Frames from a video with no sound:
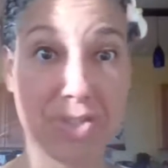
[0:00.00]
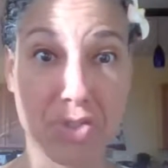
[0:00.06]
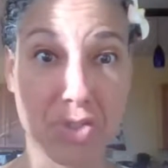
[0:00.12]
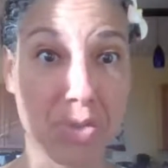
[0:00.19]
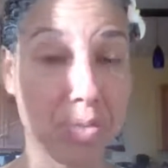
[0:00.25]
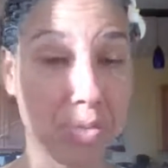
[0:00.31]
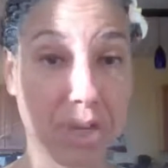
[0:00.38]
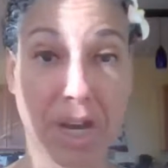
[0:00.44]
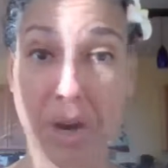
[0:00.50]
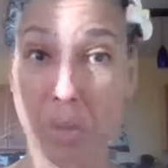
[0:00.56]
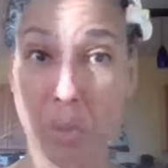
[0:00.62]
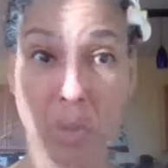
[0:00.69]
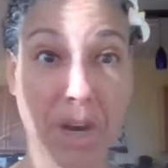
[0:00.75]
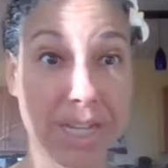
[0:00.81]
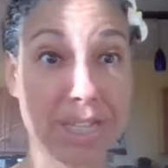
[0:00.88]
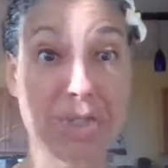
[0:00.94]
do not
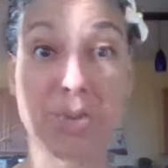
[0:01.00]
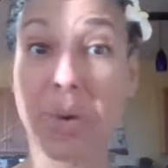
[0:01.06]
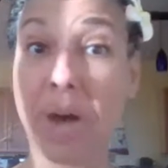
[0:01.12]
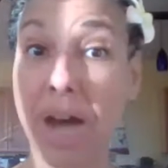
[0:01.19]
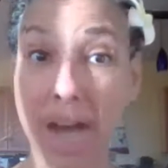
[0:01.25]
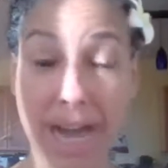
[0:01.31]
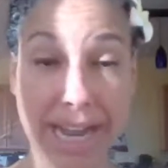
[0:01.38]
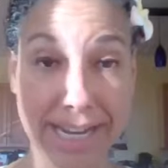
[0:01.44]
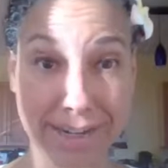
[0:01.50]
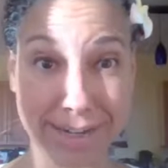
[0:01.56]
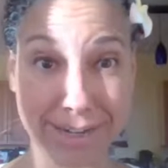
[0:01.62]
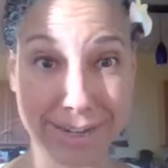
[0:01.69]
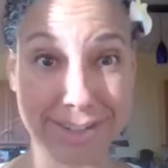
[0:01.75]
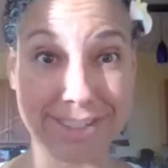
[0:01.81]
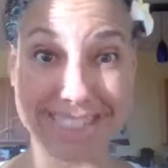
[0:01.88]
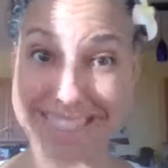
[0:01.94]
want to
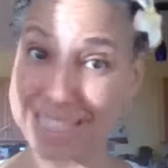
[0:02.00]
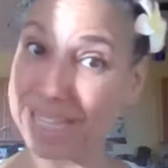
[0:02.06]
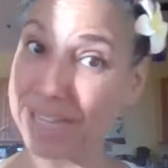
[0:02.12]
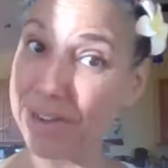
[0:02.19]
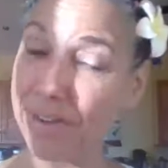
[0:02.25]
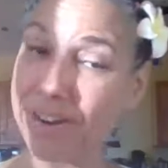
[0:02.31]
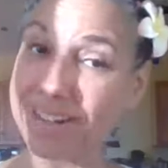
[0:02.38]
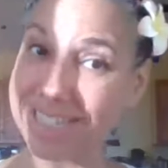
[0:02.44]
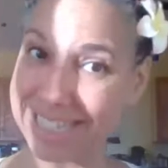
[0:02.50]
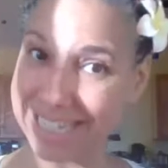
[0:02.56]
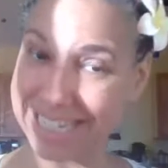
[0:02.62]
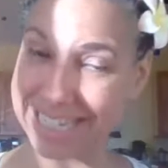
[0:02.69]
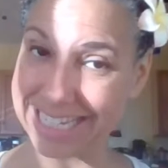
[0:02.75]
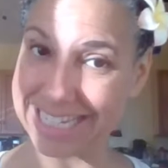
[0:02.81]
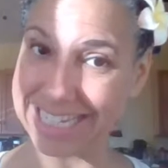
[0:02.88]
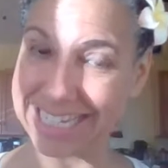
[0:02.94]
hire
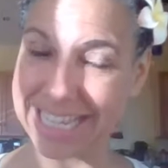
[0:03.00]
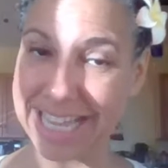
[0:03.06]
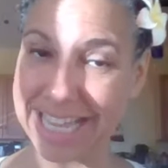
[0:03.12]
CRTs.